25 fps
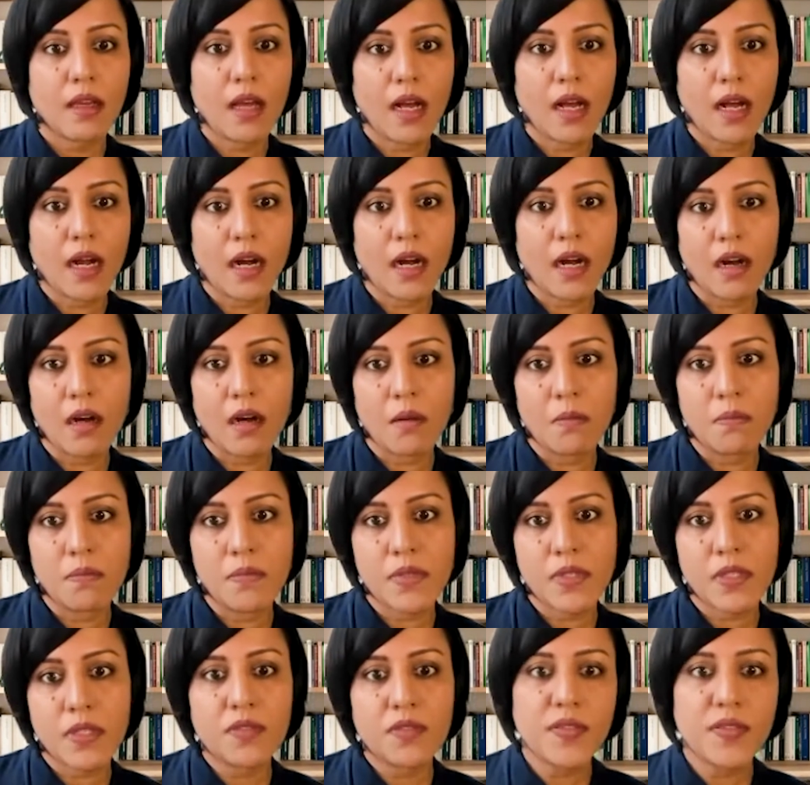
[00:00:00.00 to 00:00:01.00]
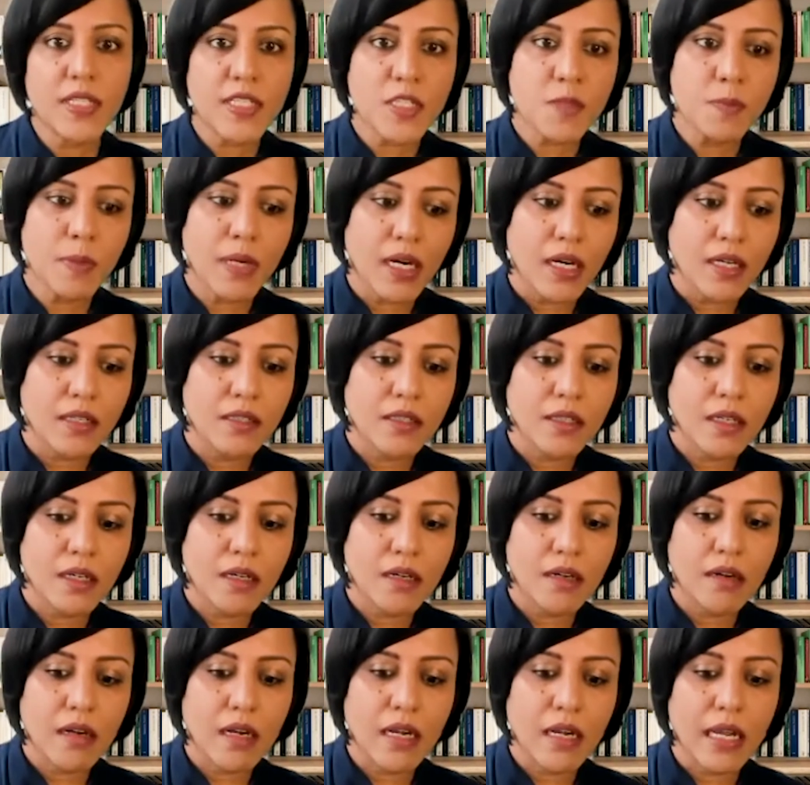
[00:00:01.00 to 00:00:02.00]
So the first part,
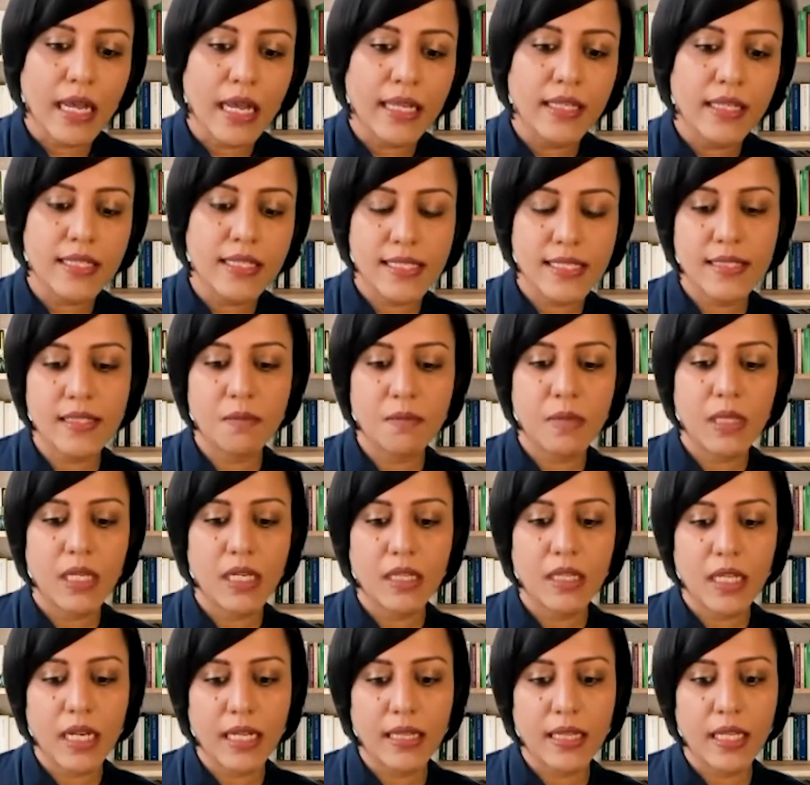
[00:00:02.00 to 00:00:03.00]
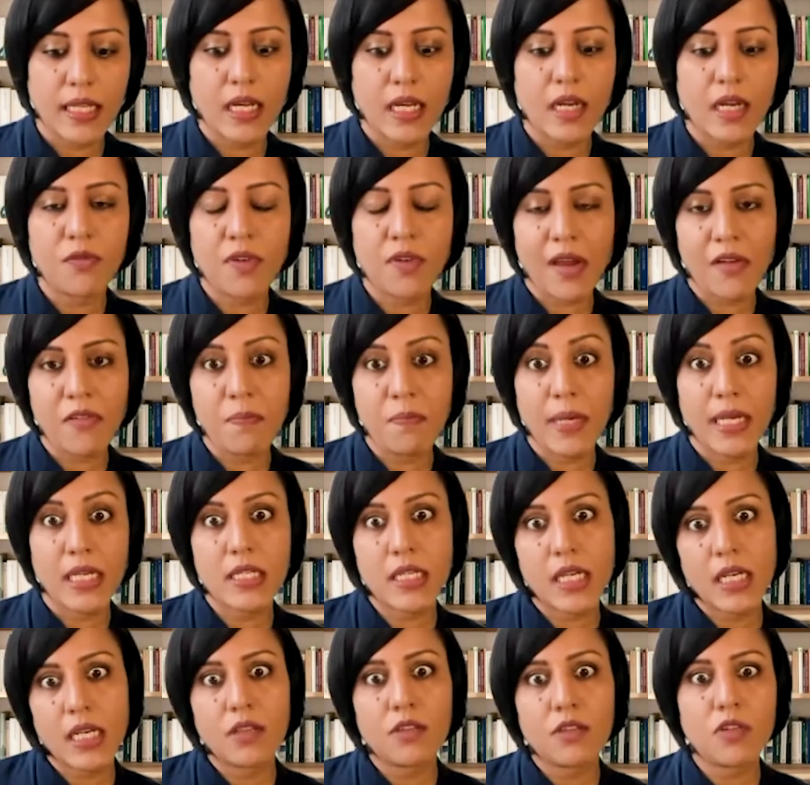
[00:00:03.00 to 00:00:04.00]
and this is something that I think I've
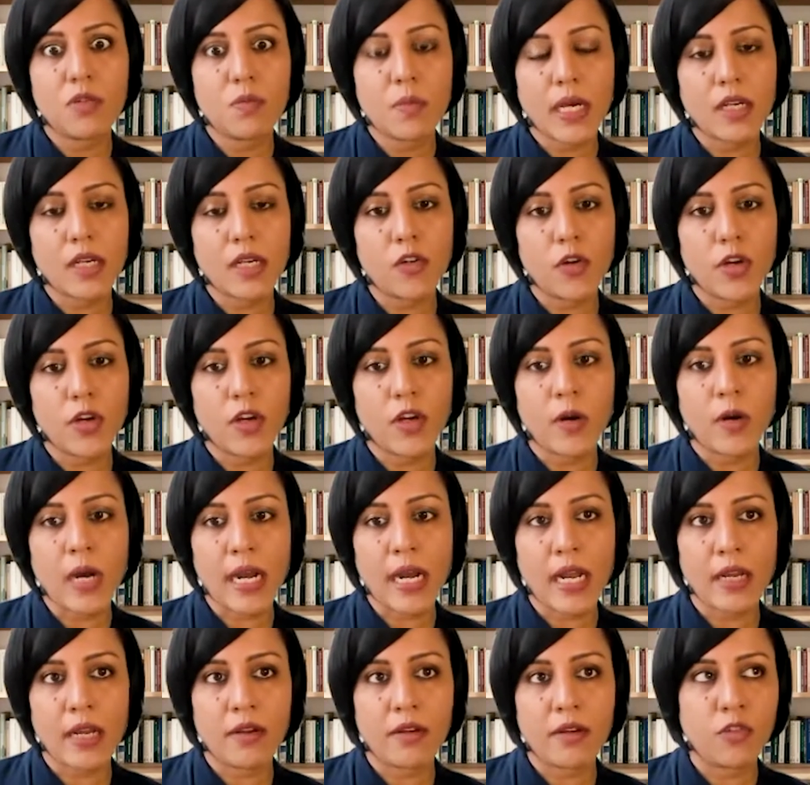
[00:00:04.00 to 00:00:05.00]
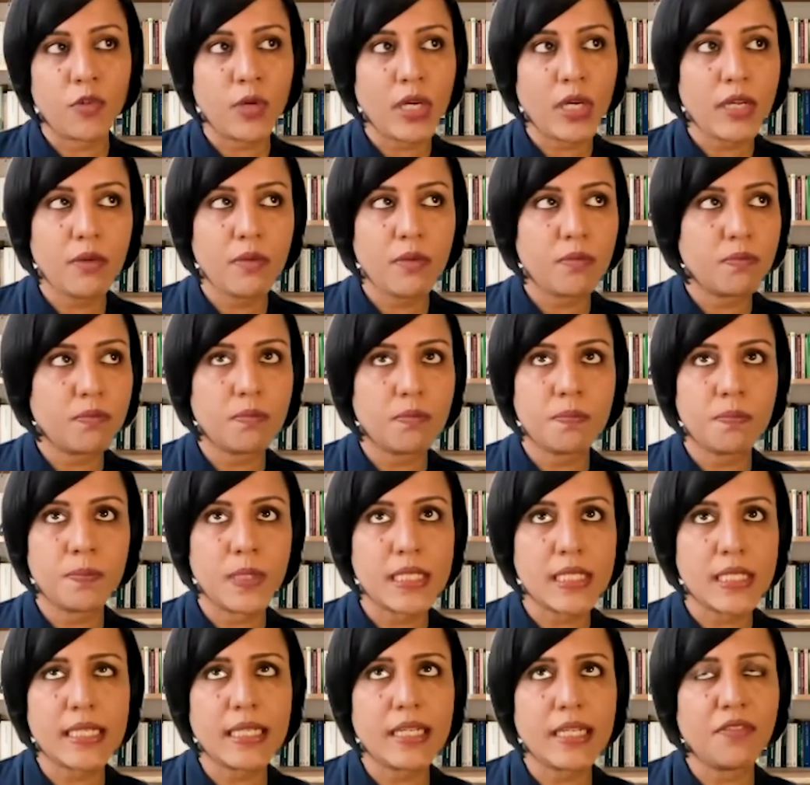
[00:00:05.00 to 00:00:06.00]
maintained through my career and I really
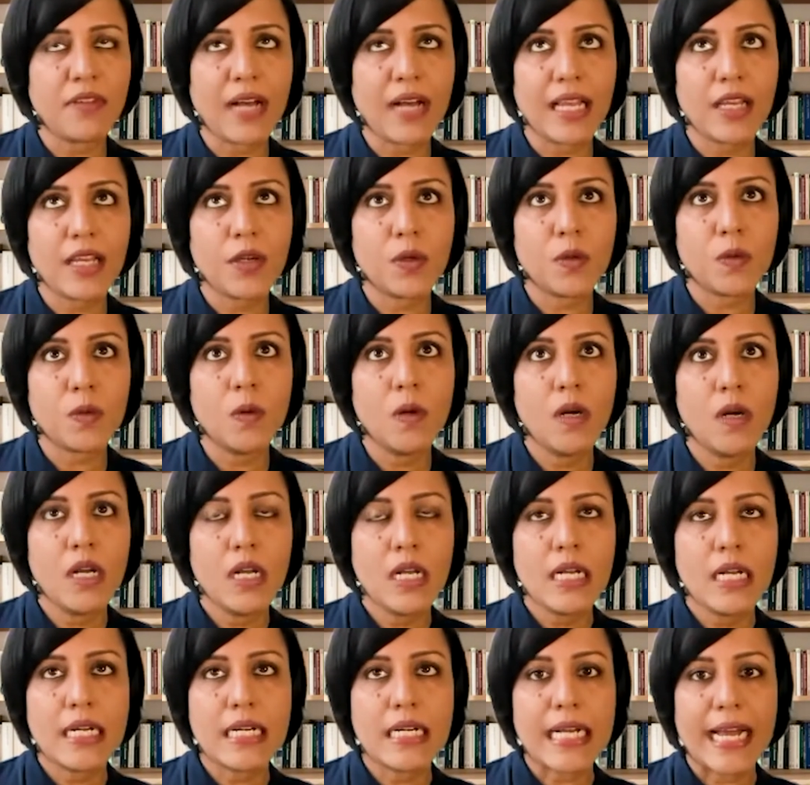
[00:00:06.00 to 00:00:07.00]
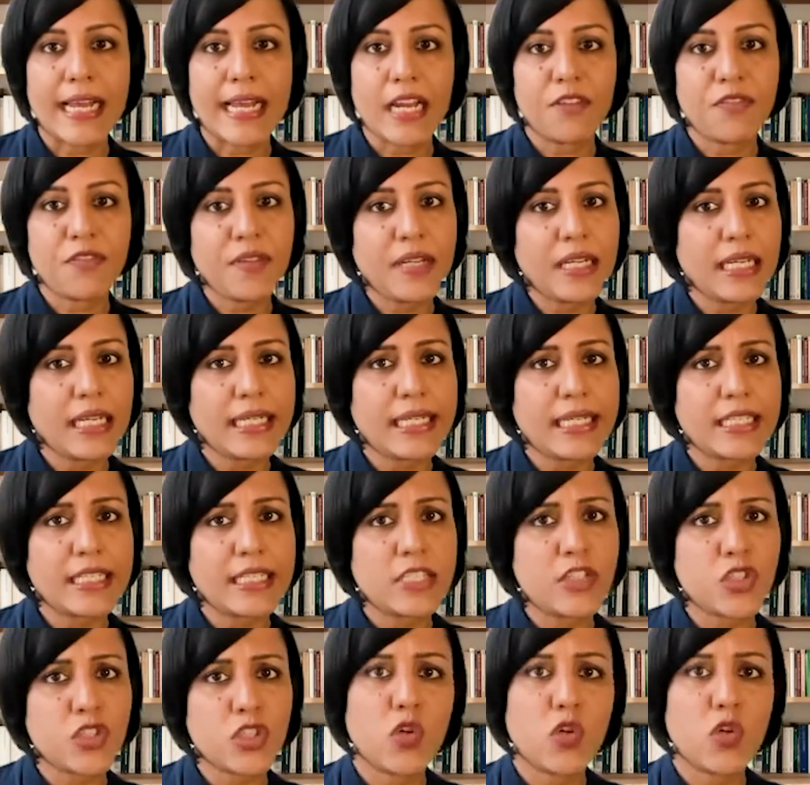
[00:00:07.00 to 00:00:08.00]
personally value, and I feel like it
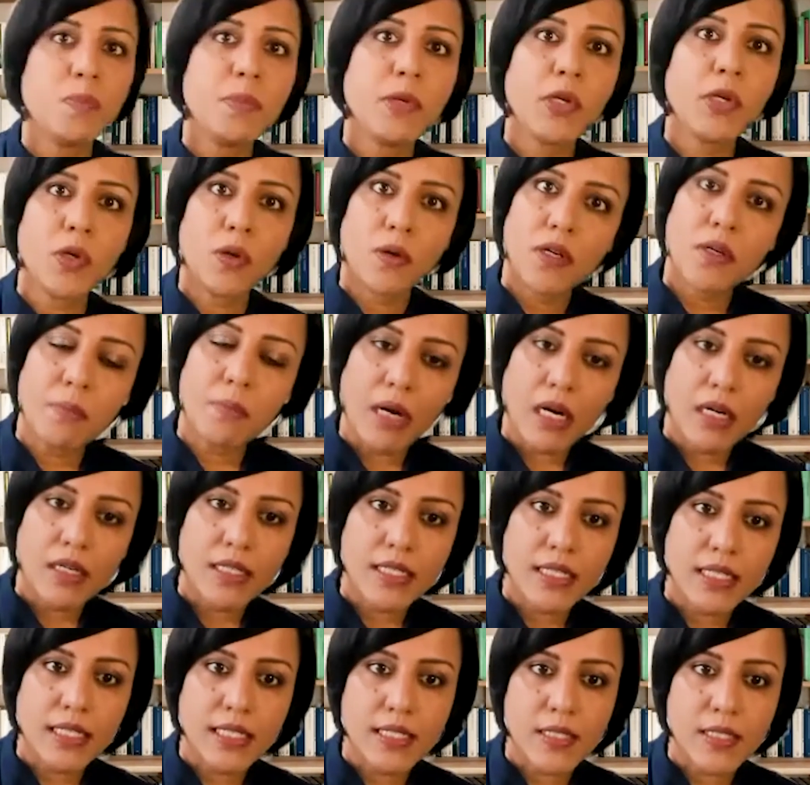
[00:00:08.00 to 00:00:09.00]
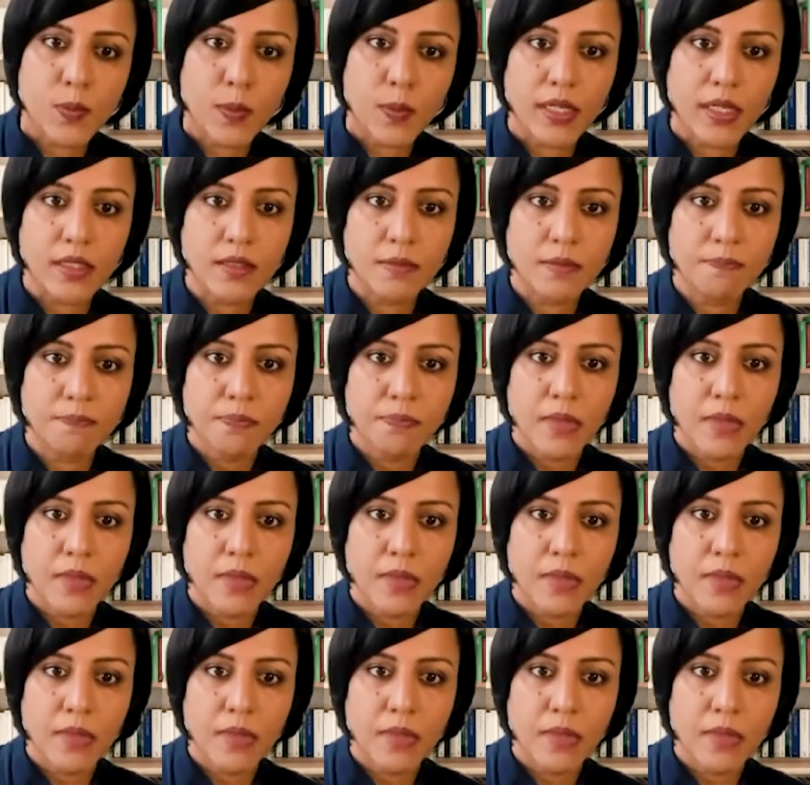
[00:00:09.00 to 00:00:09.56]
should go beyond marketing as well.